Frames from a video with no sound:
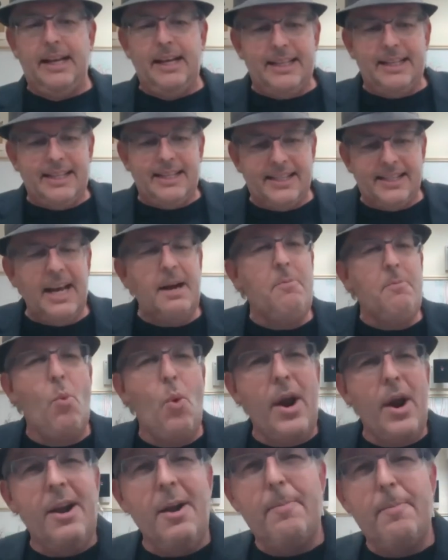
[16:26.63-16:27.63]
is
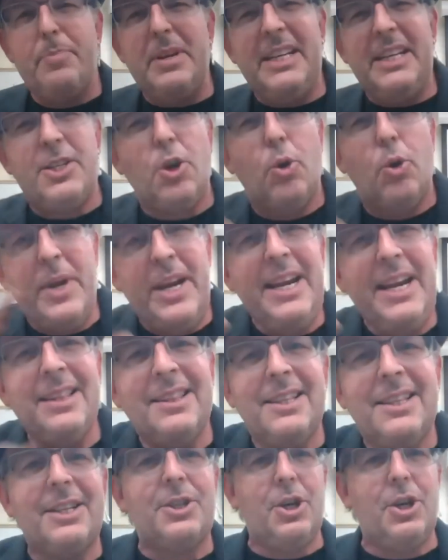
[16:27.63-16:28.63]
somewhere
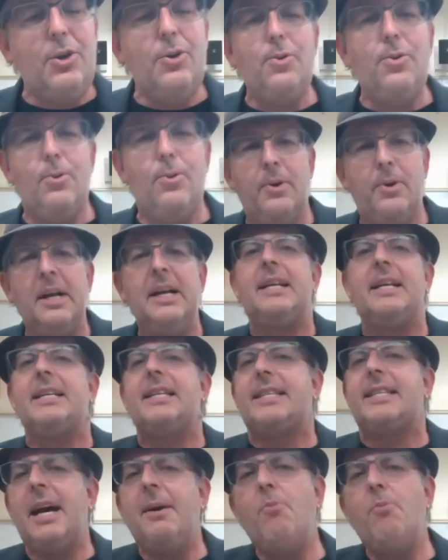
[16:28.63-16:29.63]
between the two,
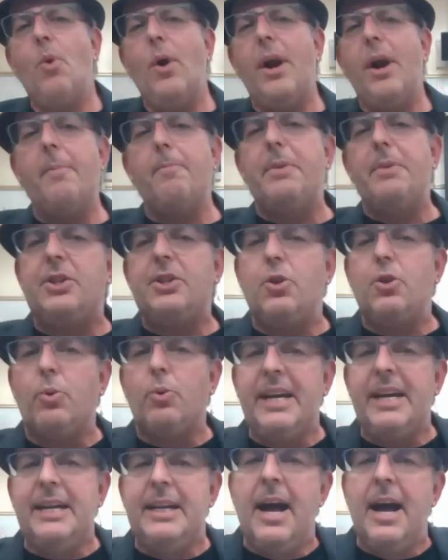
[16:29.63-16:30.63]
somewhere
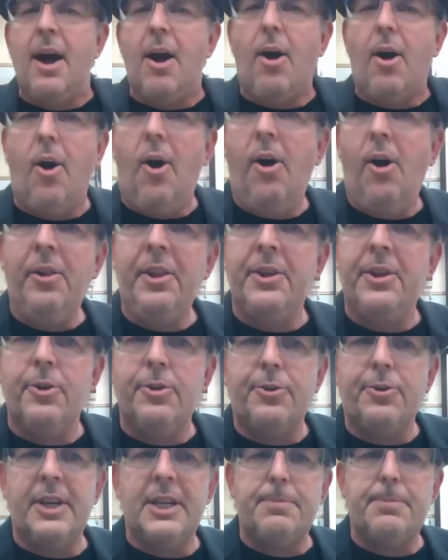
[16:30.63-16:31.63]
between all the
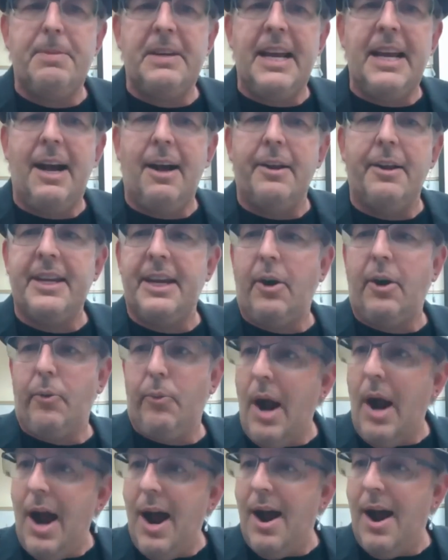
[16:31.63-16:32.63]
nutrients being held in a
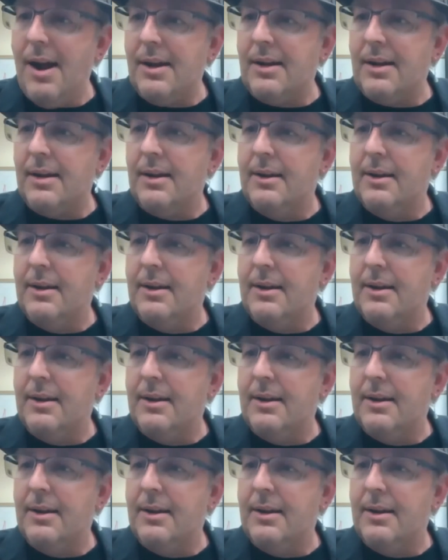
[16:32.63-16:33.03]
rock